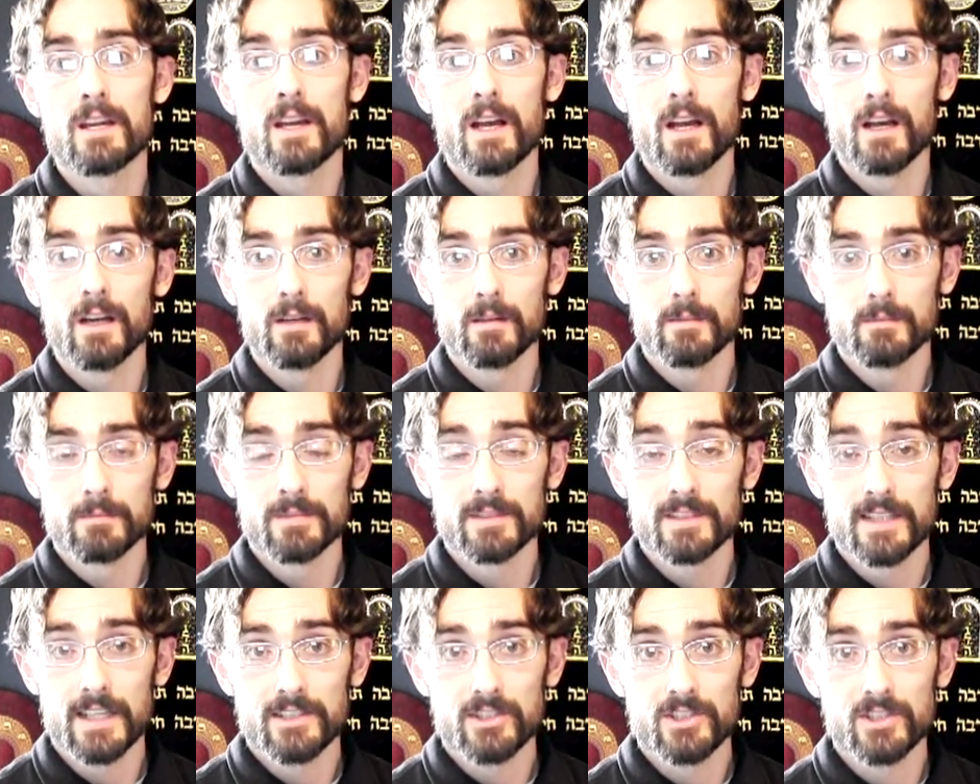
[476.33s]
Um,
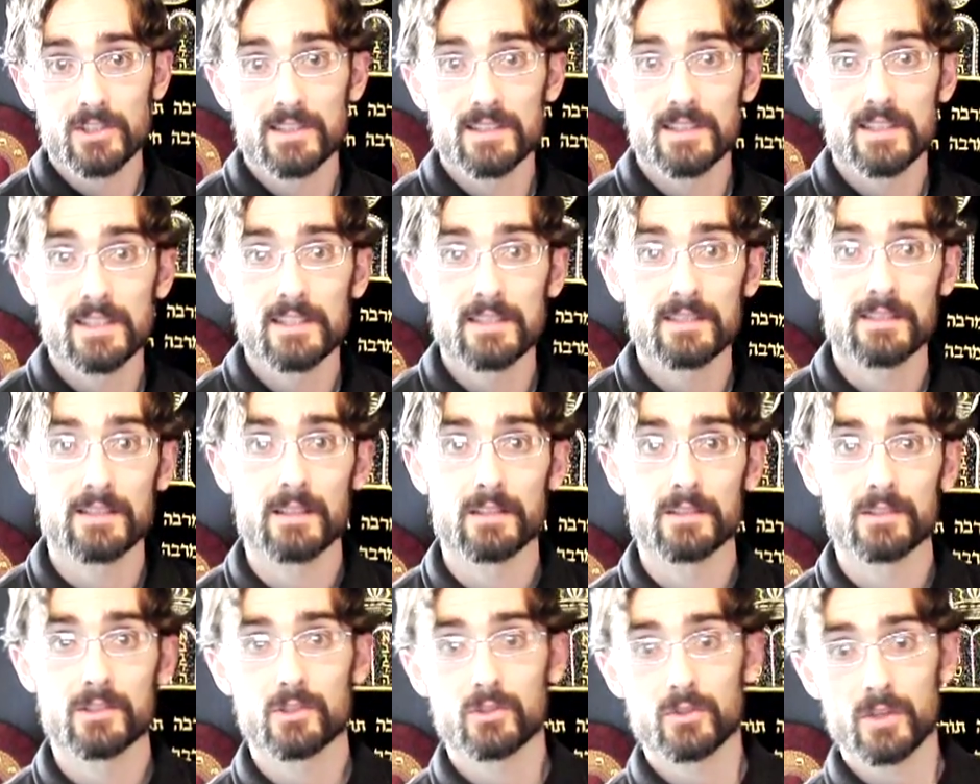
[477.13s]
section C is
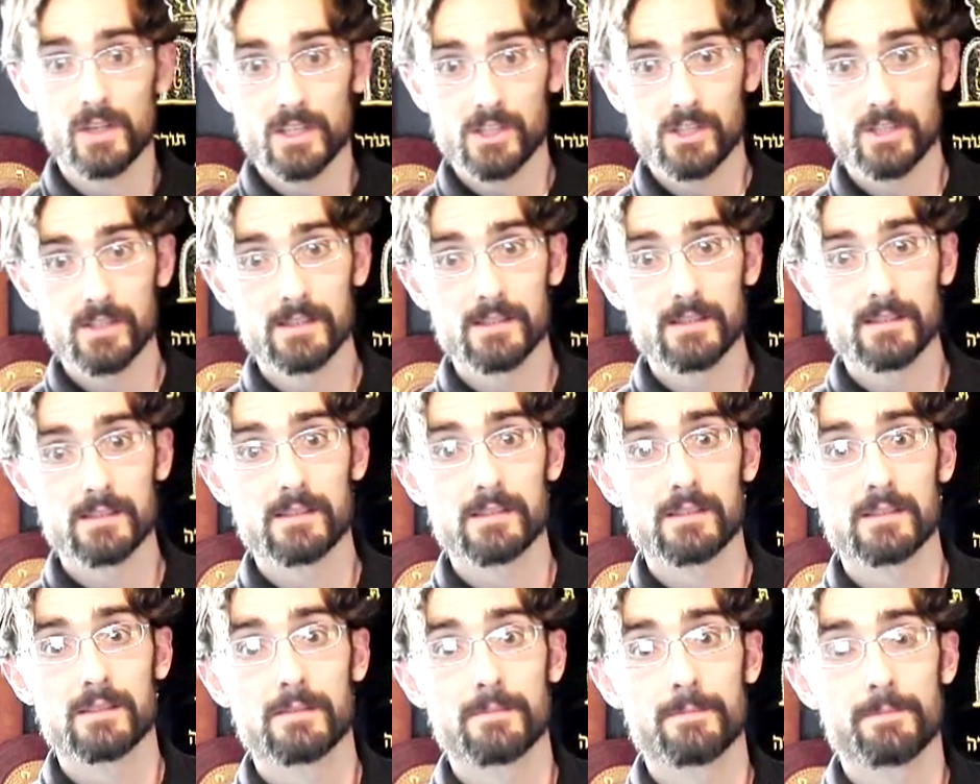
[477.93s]
illustrations.
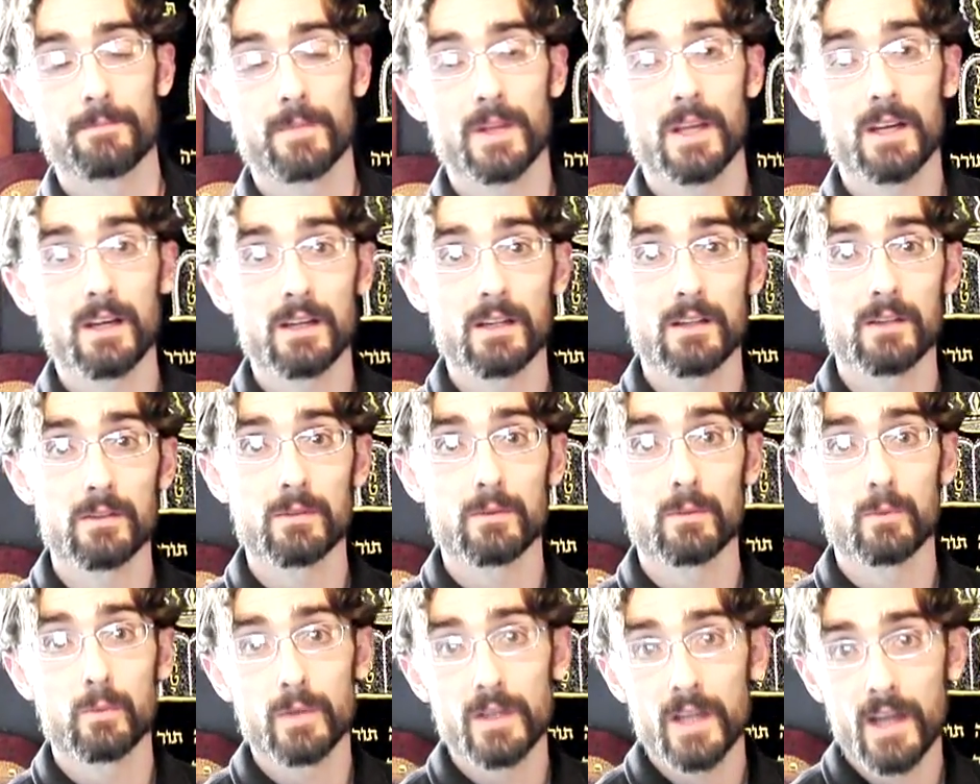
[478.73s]
Uh,
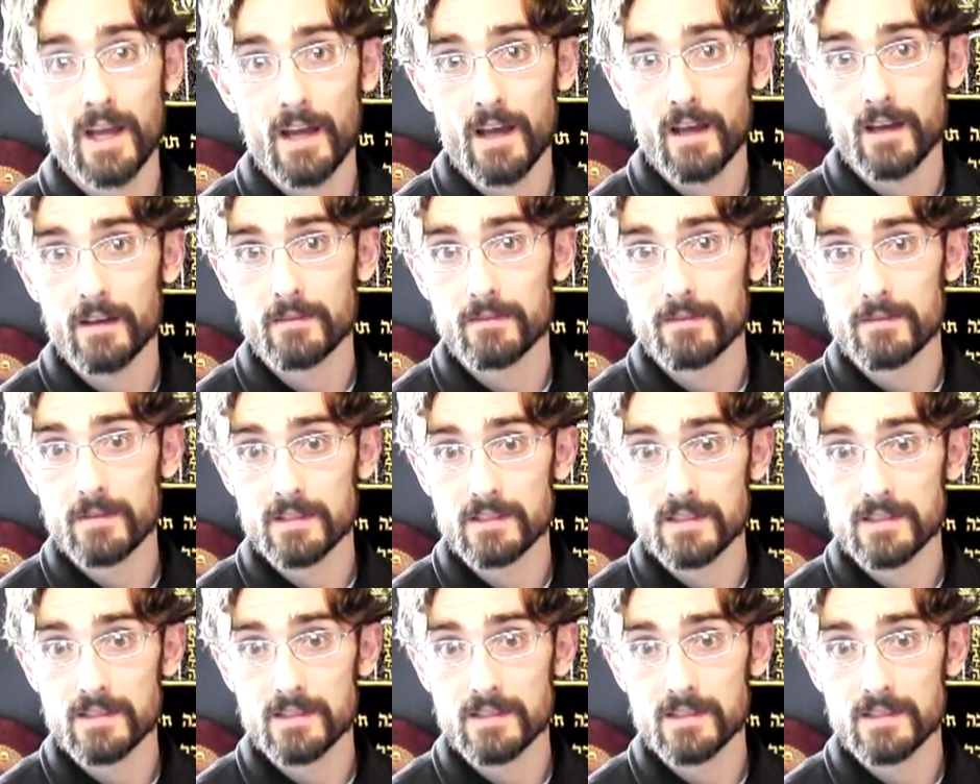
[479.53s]
we have the